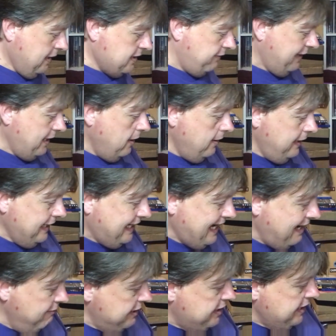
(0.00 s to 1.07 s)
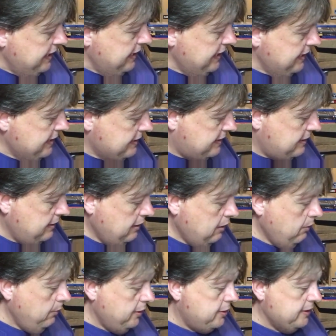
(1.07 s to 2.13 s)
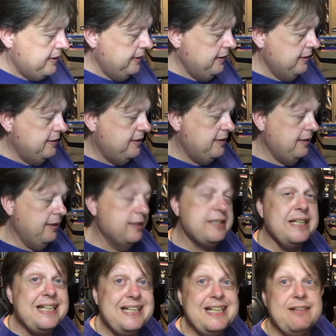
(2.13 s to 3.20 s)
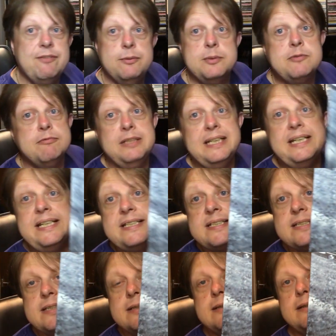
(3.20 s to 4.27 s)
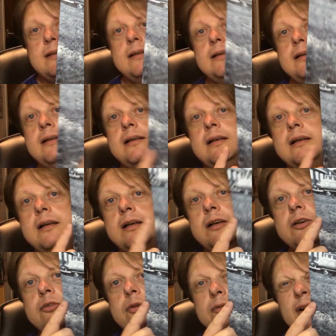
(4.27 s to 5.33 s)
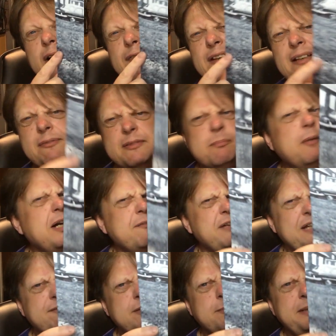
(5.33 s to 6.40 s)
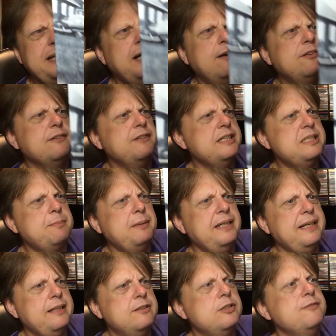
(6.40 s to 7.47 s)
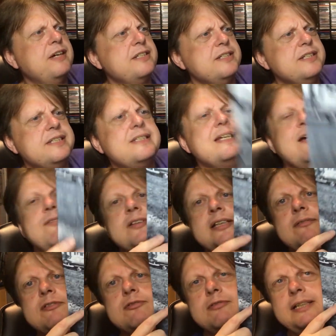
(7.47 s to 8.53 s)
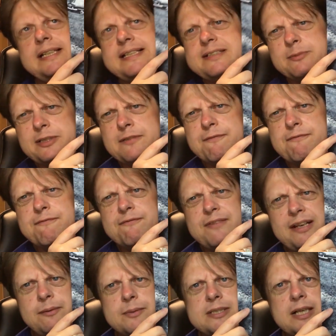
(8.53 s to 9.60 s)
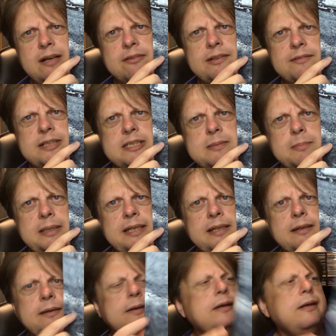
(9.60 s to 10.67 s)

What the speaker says: So the early garage years, which is a CD that was released, sort of, I think it might have even been after they split. 2007 it was released, which I think was after they split.